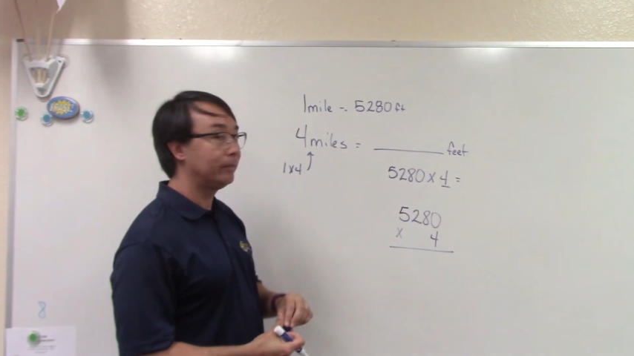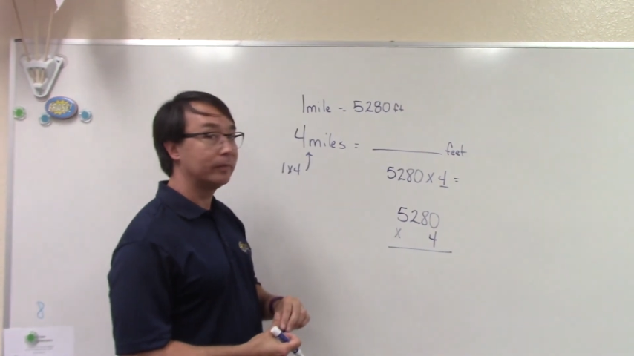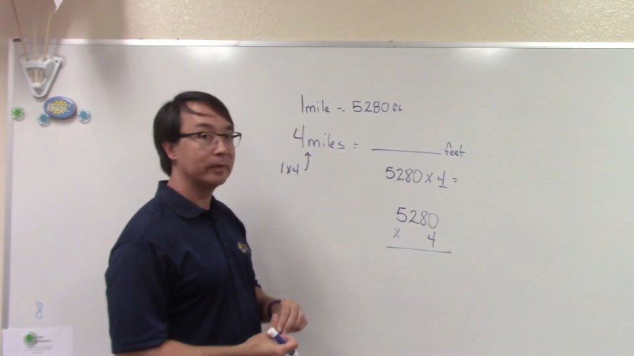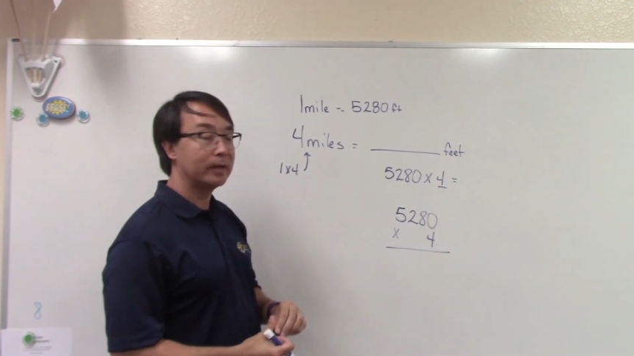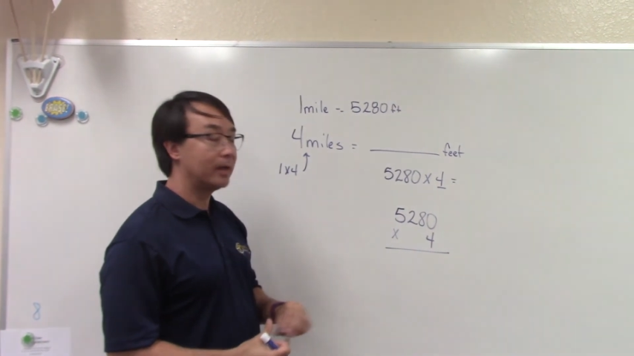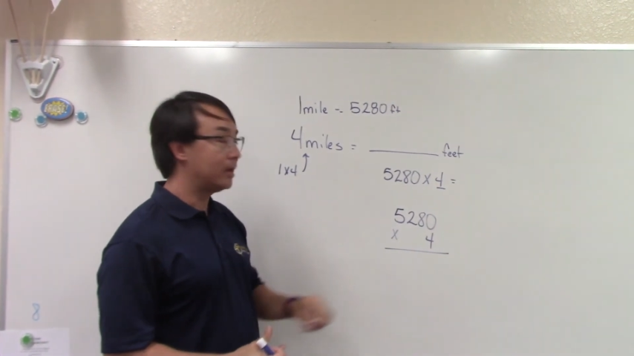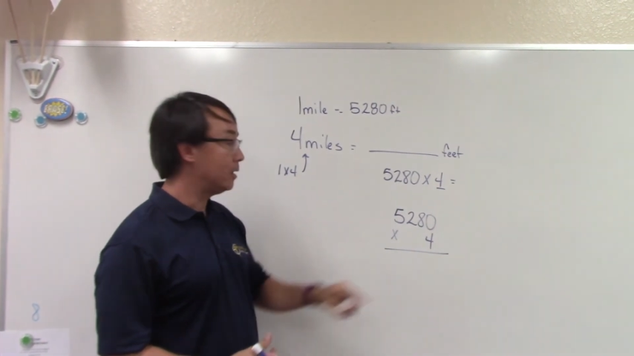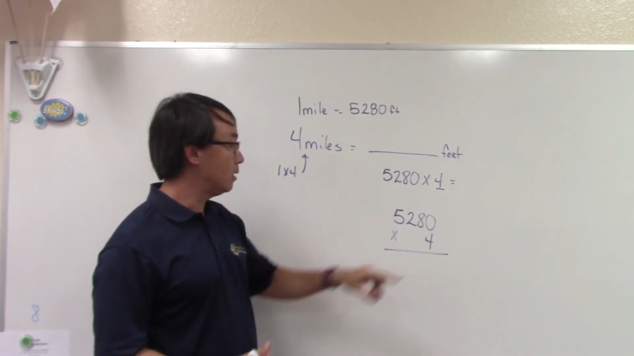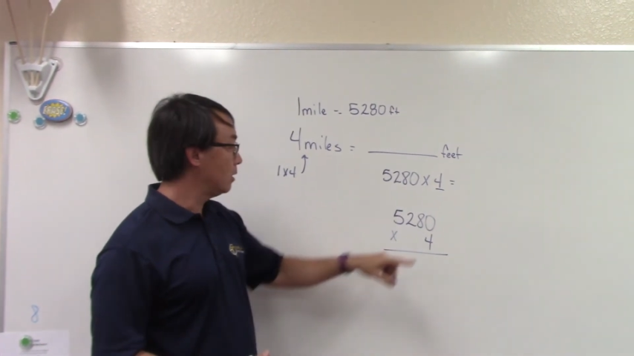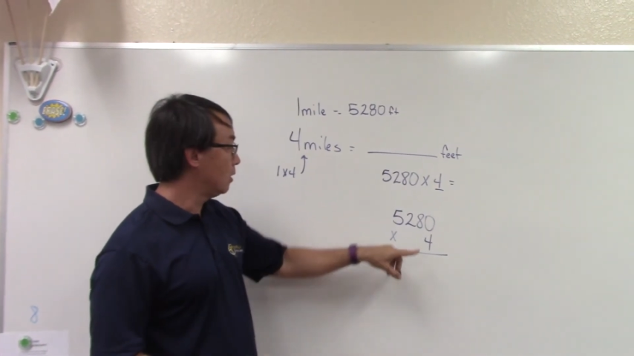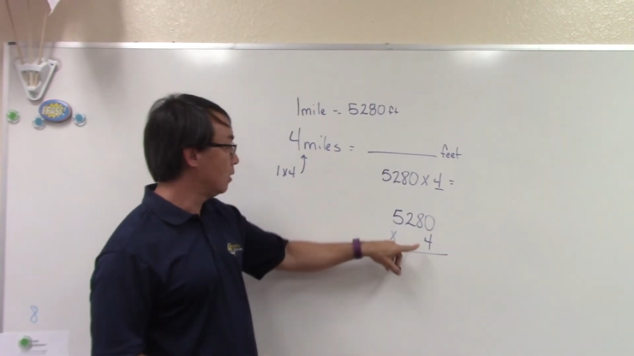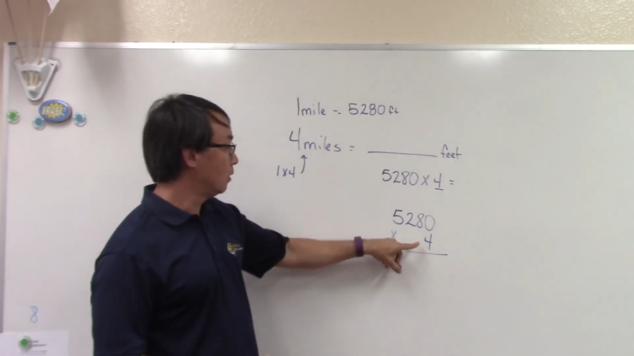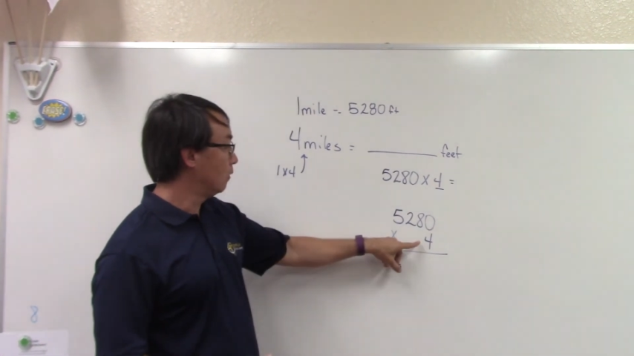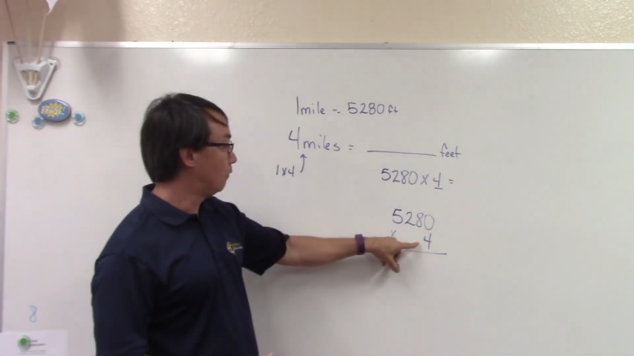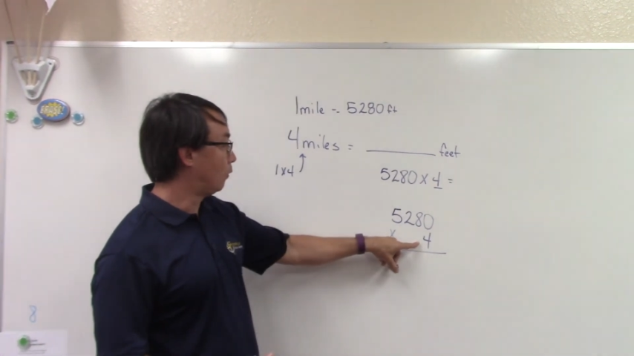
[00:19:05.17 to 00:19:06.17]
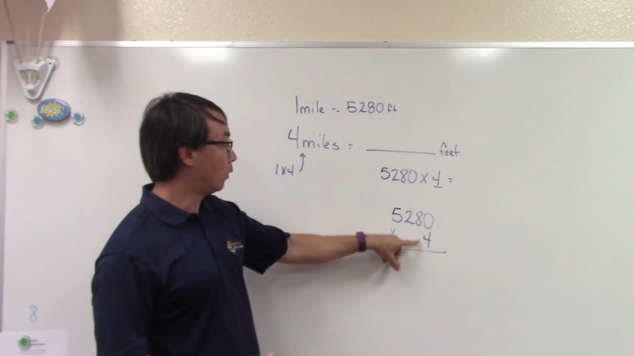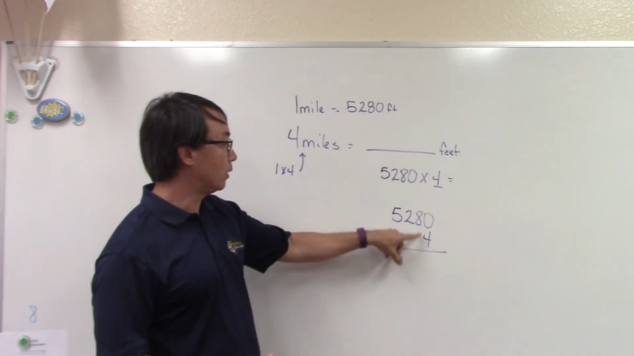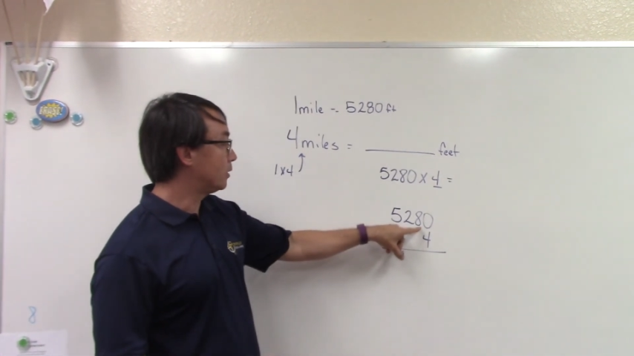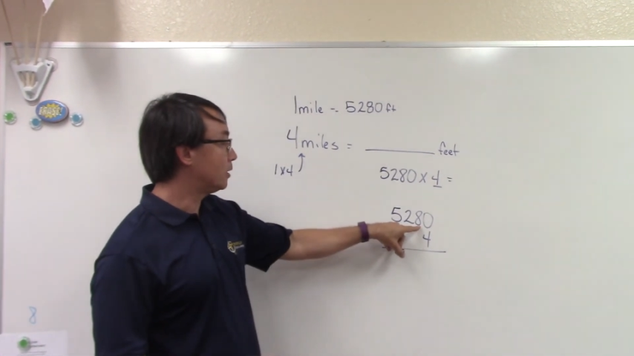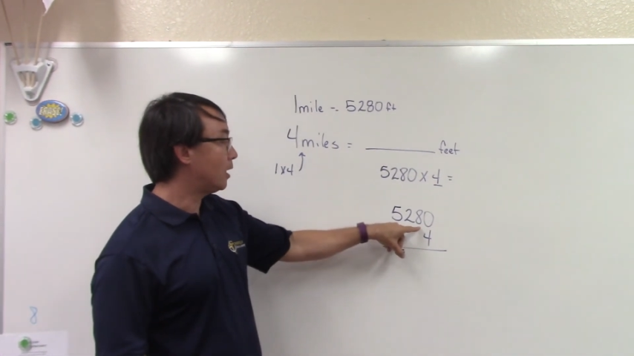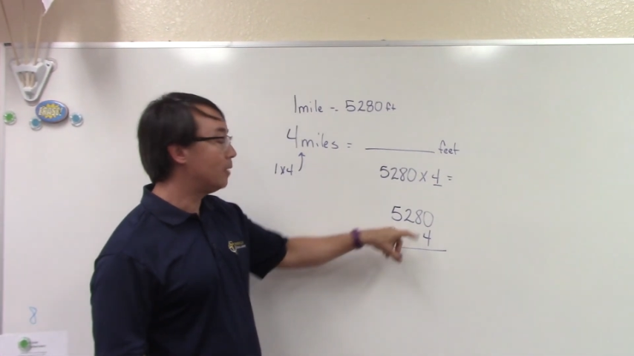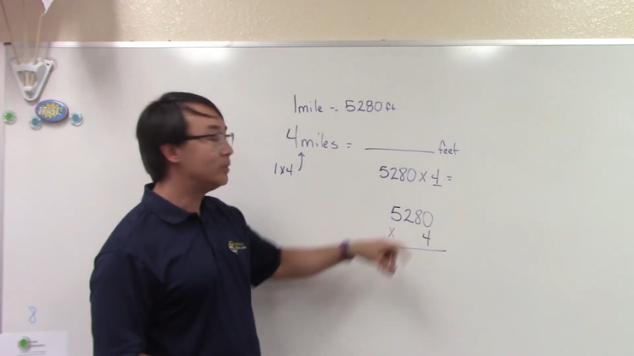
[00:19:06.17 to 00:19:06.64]
Okay? 4
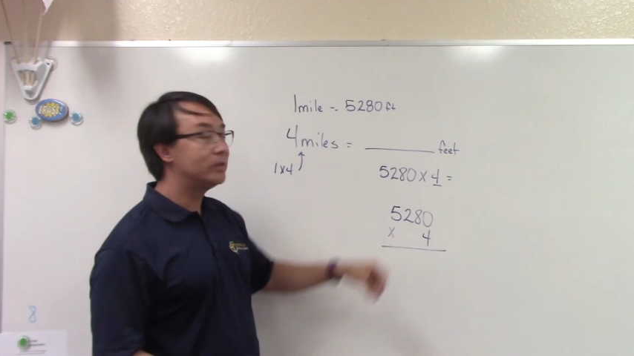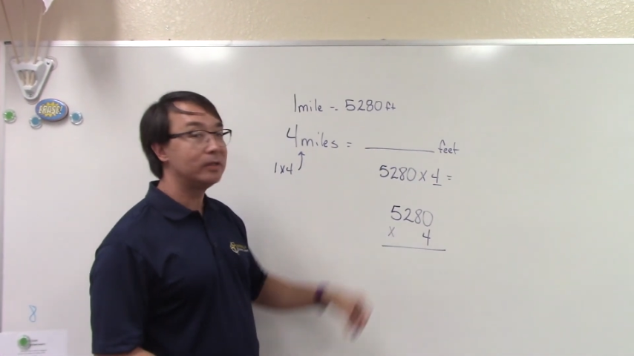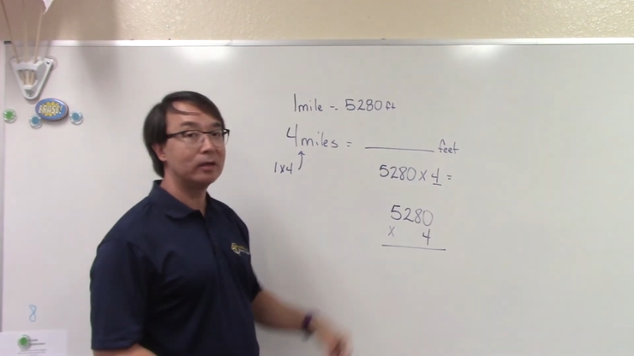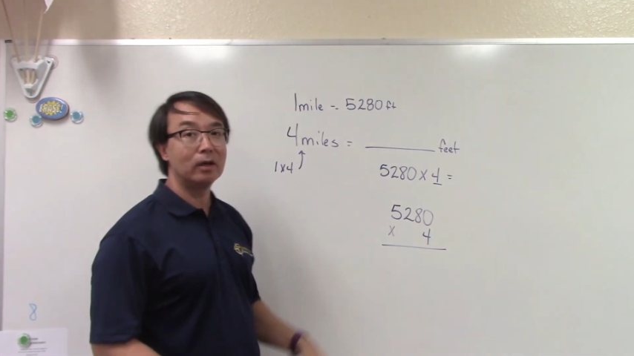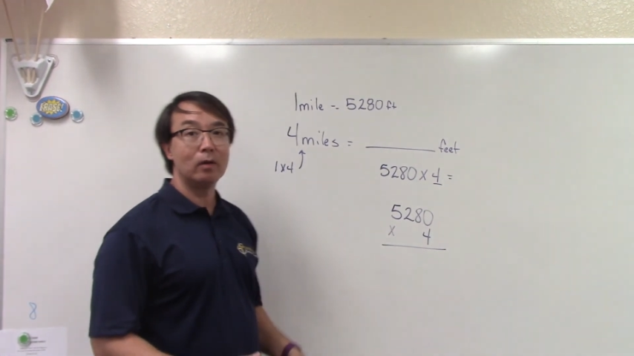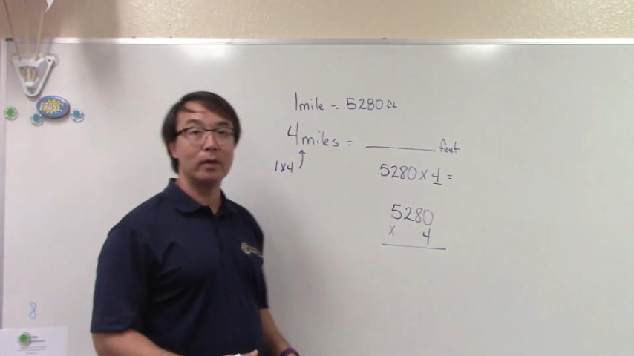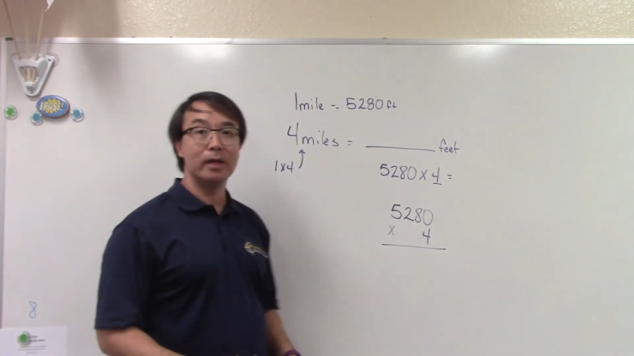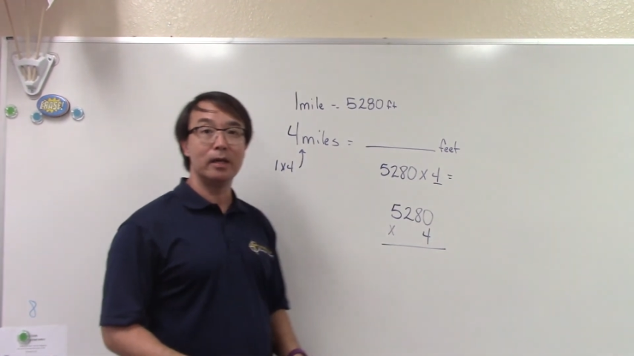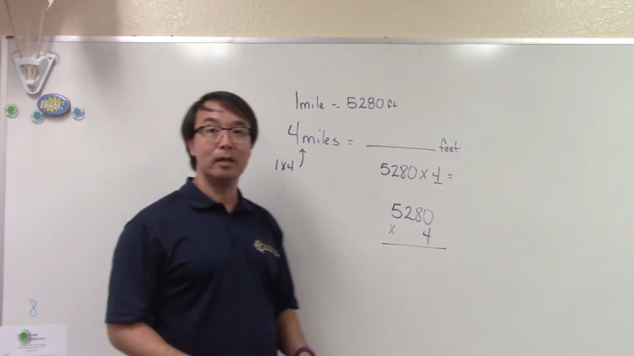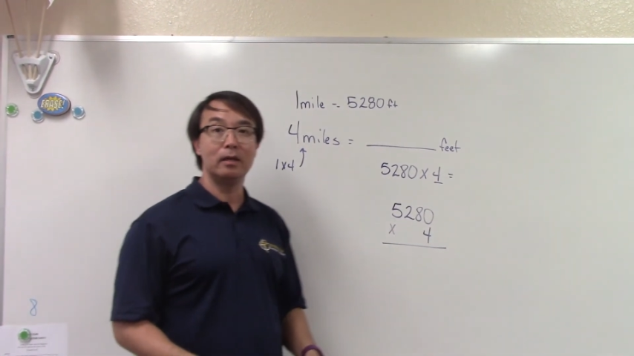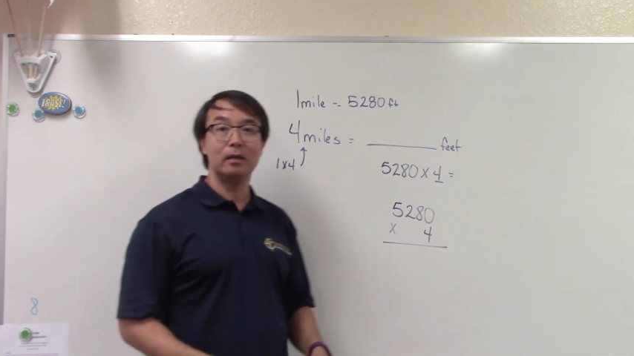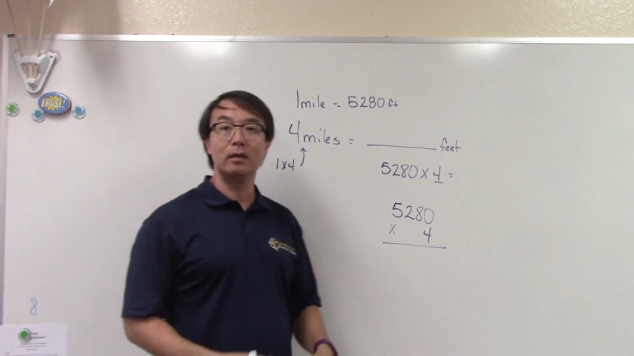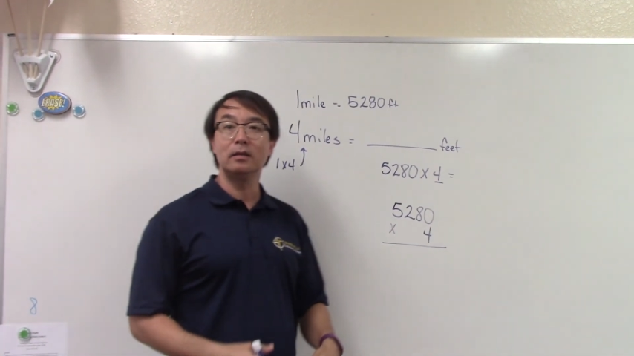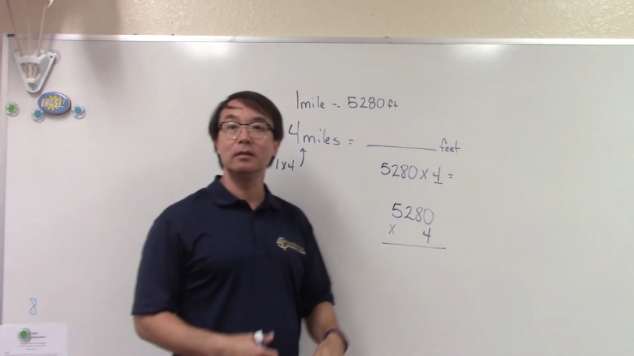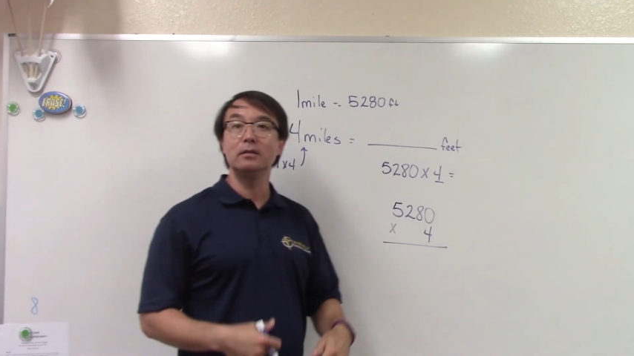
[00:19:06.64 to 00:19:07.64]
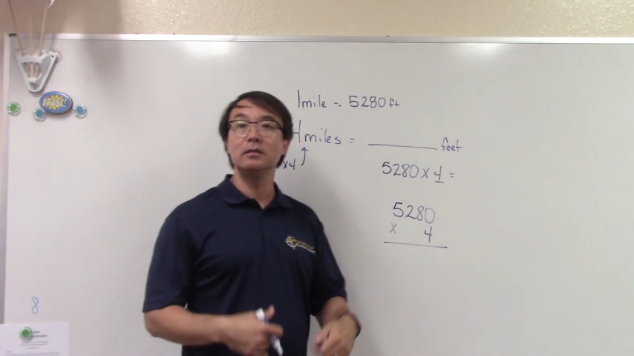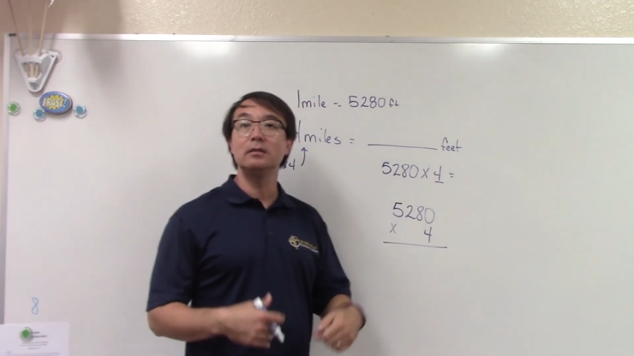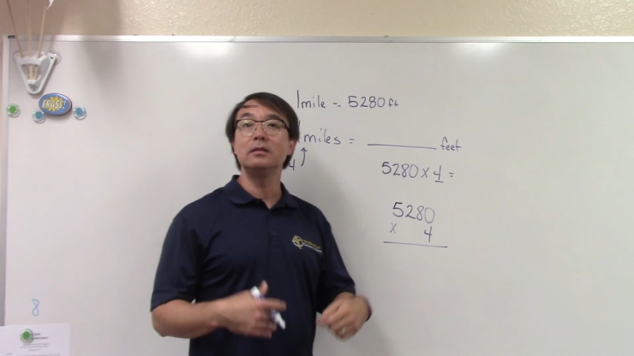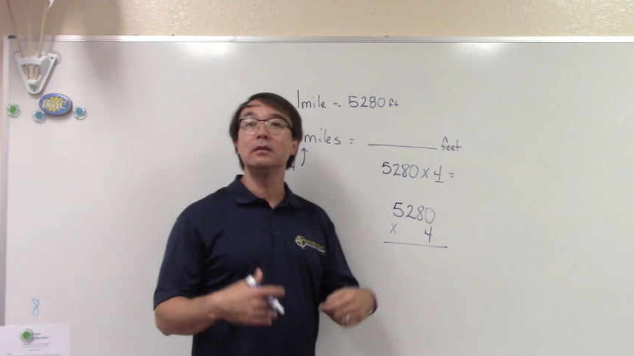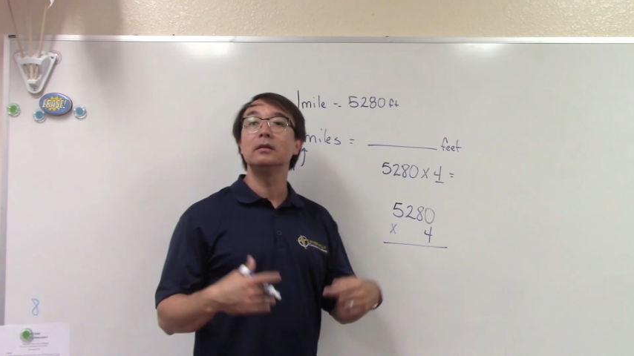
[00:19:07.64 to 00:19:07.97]
times 0 is